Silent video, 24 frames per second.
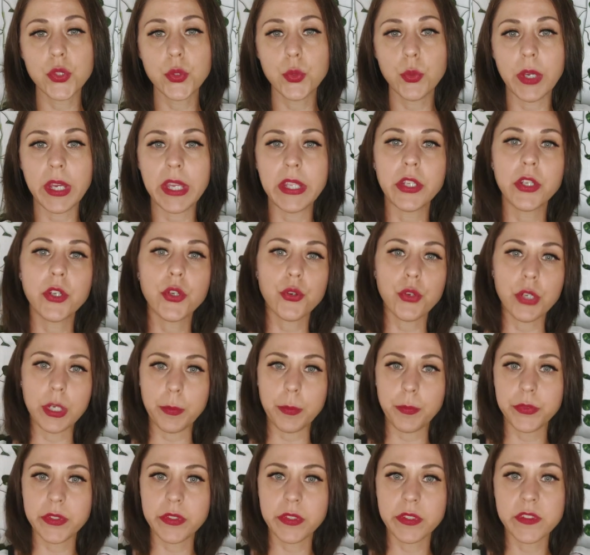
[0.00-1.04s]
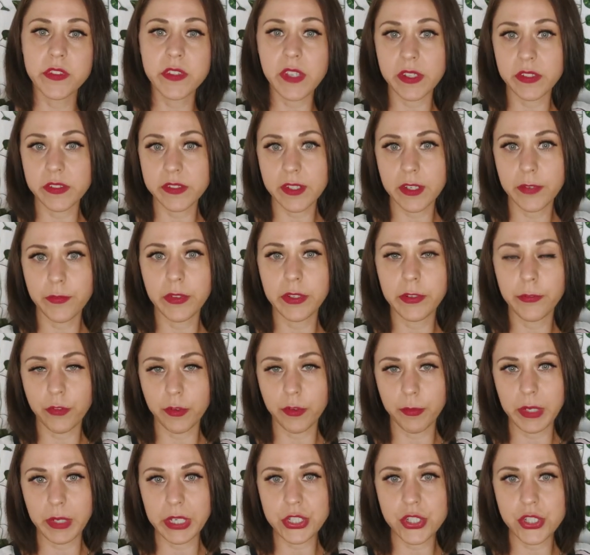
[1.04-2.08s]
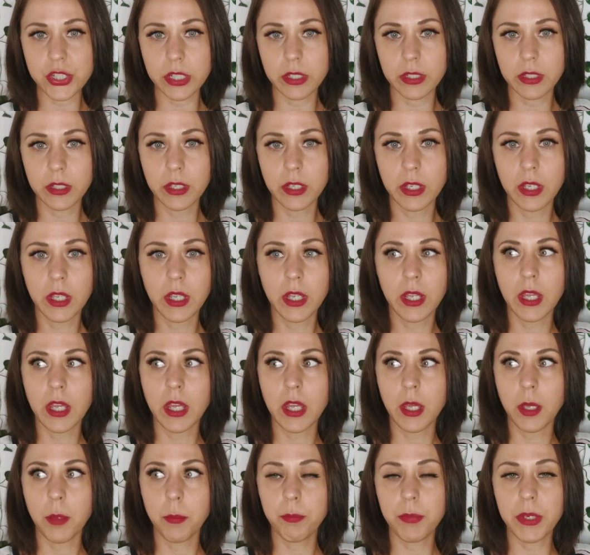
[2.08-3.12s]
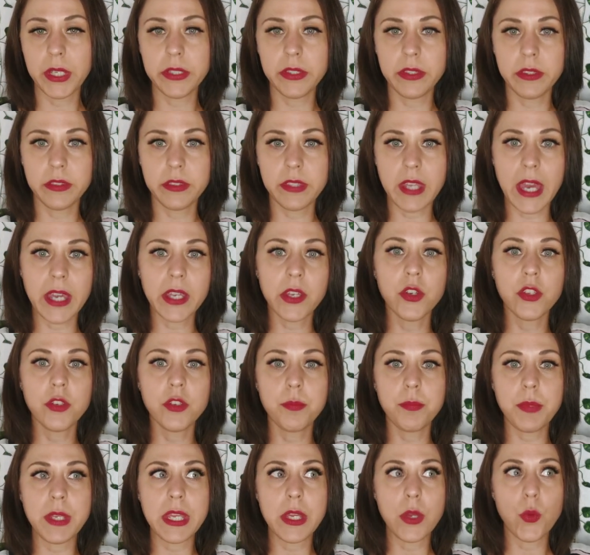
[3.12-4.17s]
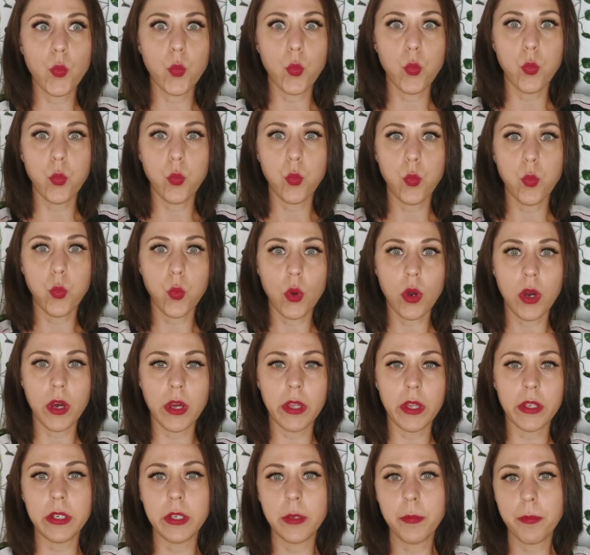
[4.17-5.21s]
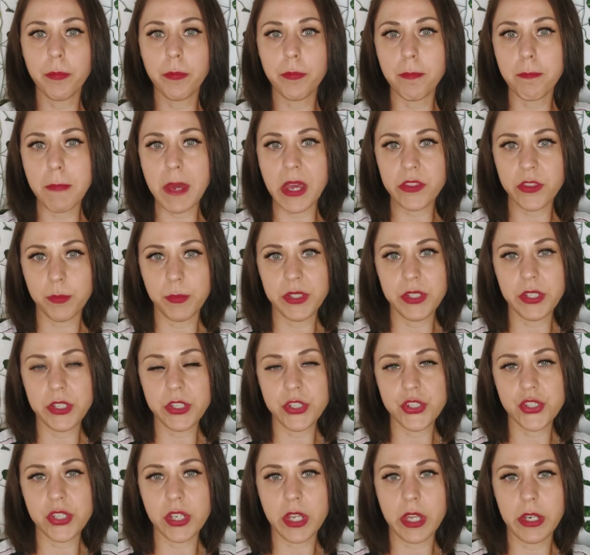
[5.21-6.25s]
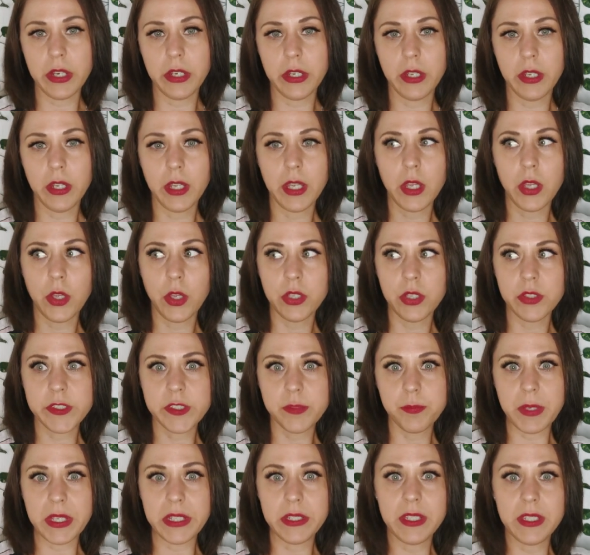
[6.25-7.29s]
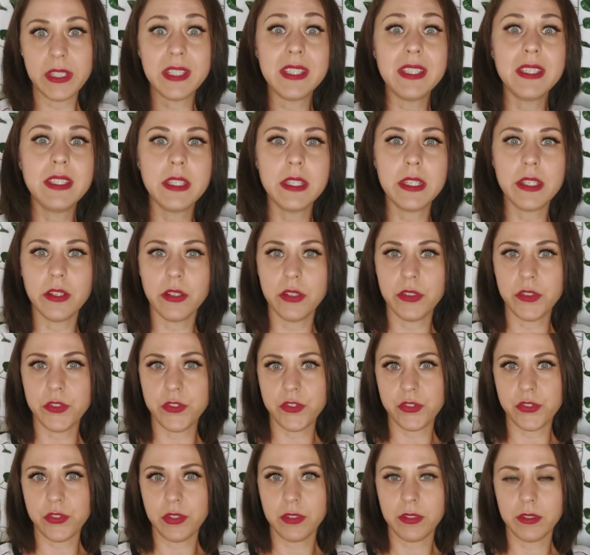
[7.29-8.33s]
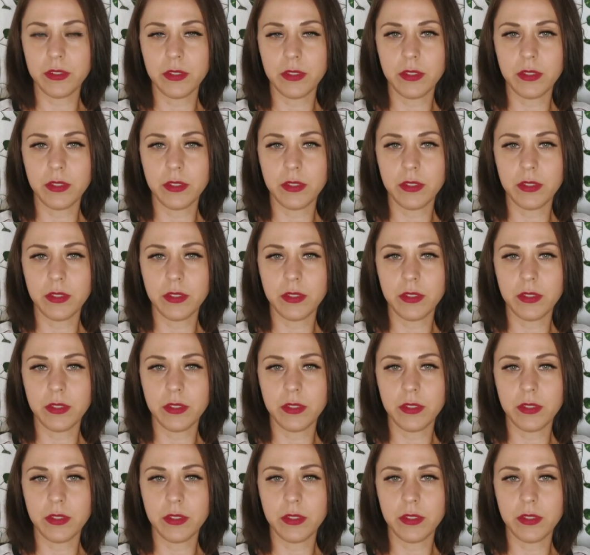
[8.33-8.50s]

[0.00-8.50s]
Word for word: to encrypt sensitive information. But that could be one mathematician spending years